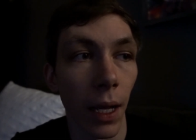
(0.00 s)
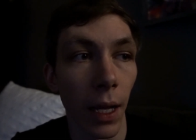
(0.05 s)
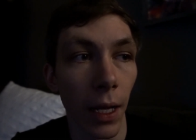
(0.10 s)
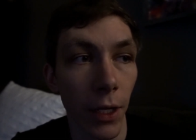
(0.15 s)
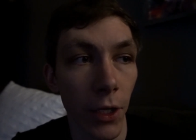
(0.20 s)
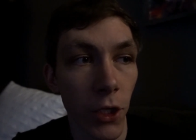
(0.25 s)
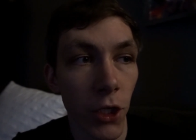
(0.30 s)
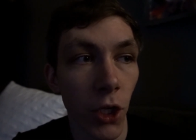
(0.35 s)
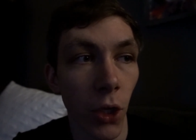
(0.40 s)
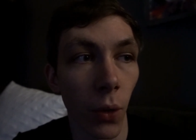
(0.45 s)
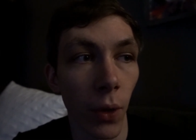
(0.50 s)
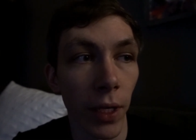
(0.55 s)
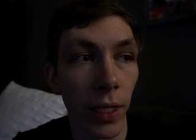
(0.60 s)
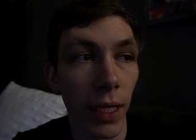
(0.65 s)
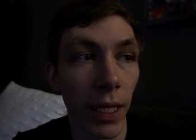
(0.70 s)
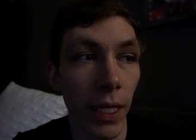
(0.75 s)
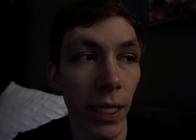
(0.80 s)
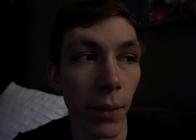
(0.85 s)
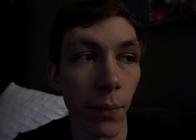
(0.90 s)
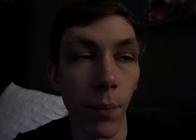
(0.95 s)
showing
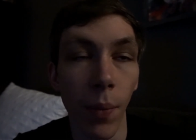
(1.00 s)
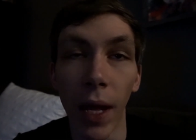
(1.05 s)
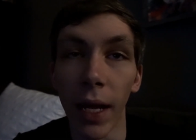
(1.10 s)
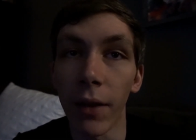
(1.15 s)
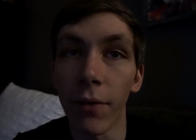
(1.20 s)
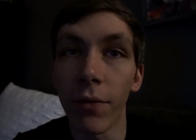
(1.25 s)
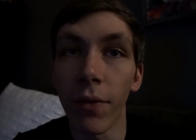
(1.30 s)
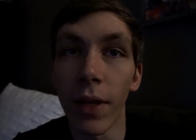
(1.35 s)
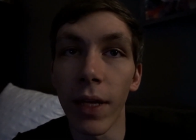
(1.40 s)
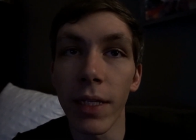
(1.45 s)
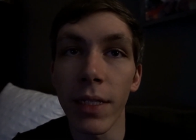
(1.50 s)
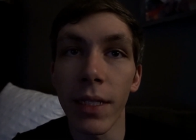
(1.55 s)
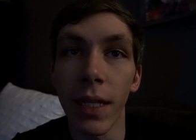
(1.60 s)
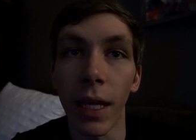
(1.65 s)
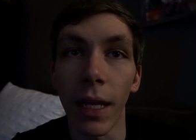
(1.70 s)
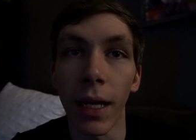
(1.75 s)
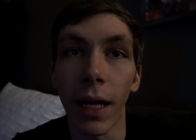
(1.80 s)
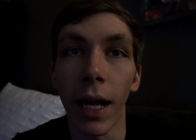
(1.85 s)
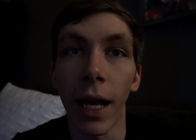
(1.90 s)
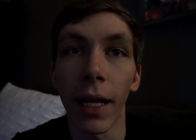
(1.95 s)
the benefits
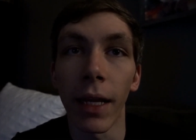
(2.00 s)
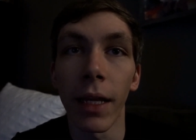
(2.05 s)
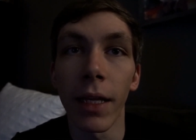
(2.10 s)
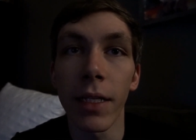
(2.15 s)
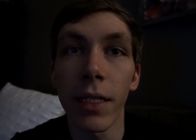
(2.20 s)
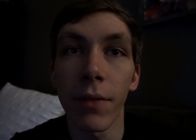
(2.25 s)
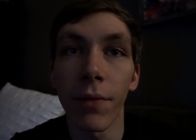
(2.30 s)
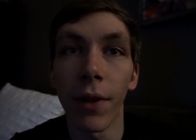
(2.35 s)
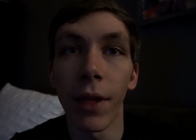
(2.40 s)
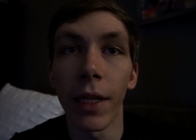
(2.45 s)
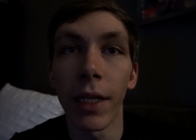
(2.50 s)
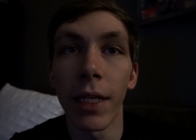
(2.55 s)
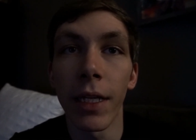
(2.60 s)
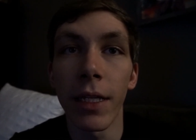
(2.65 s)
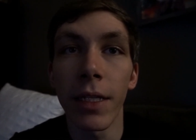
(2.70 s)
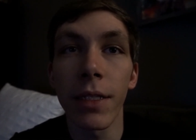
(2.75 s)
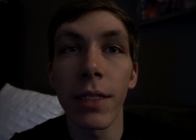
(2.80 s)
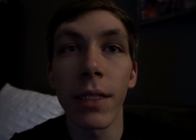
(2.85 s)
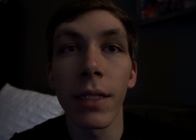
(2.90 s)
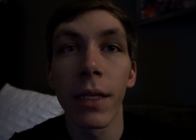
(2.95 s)
and highlights of
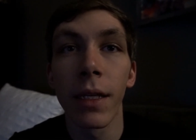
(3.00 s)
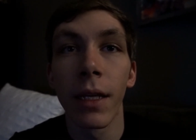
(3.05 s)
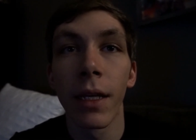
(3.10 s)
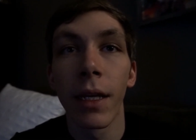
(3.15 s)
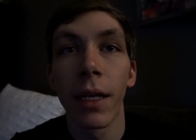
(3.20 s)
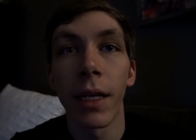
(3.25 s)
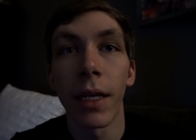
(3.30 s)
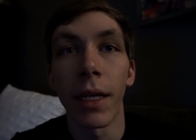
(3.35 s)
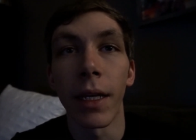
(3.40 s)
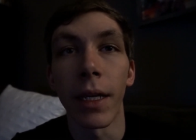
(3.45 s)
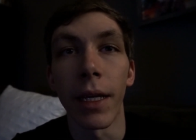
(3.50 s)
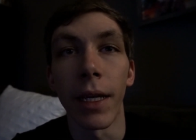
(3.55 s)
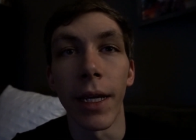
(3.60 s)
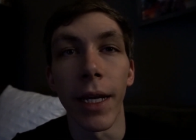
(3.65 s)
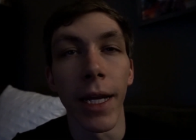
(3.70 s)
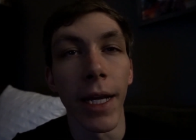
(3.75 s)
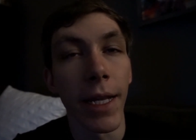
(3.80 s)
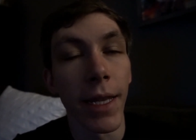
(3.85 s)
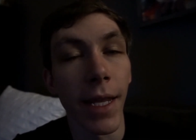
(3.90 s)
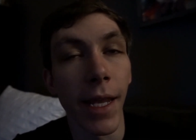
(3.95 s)
LEDs.
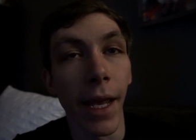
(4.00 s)
In the